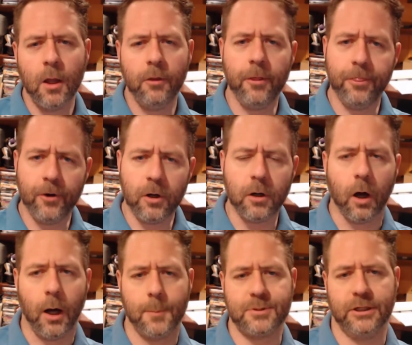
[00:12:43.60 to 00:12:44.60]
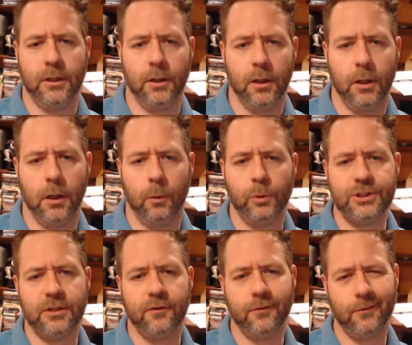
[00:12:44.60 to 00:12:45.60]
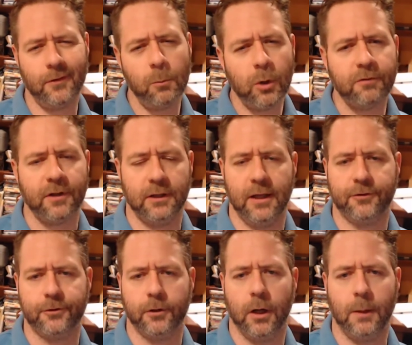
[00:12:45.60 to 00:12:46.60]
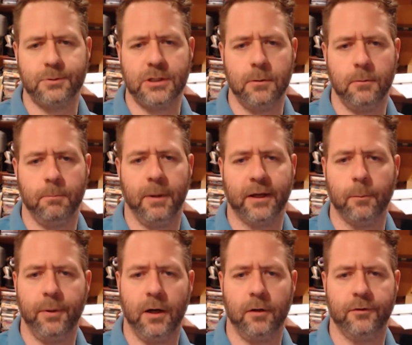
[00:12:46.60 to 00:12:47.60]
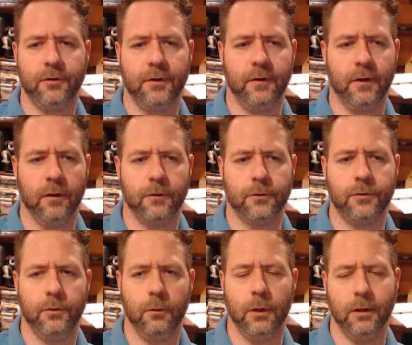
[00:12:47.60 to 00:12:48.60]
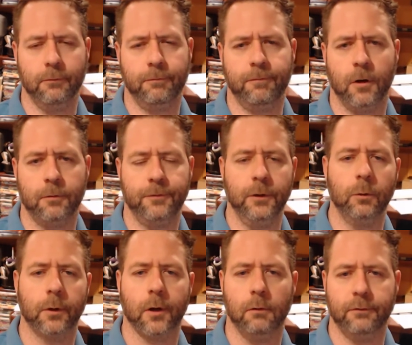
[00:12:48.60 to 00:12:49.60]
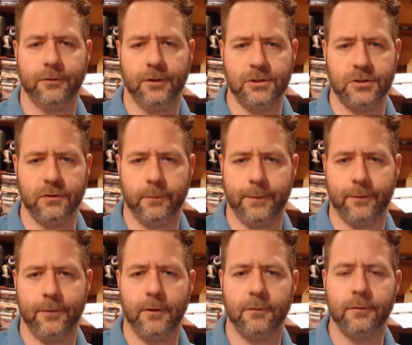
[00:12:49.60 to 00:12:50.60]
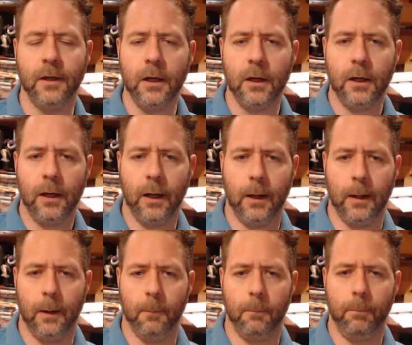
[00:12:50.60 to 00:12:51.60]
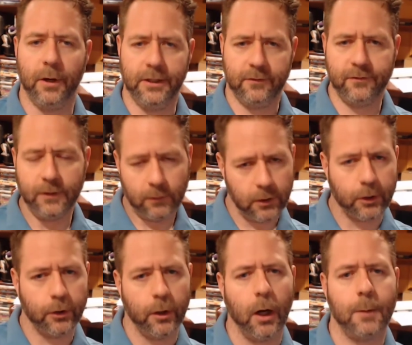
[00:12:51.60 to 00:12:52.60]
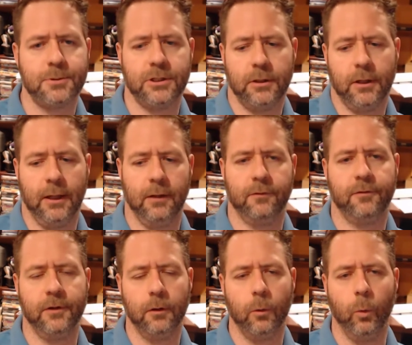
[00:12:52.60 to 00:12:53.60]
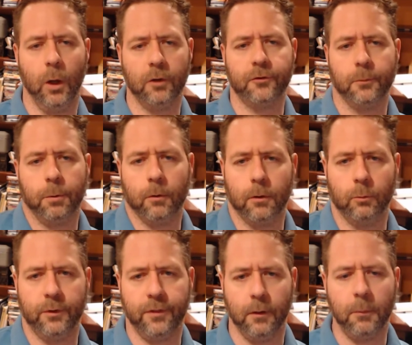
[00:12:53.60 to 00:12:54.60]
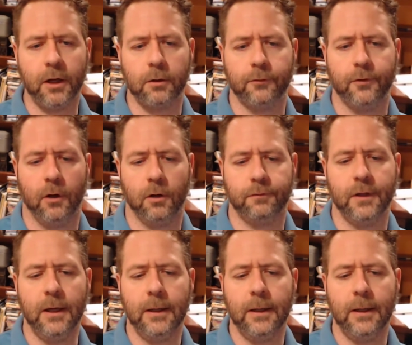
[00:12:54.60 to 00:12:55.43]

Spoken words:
The third option, which is somewhat of a lesser option by comparison to the other two, I have far fewer conversations about this, but still a good option and still well supported within Microsoft,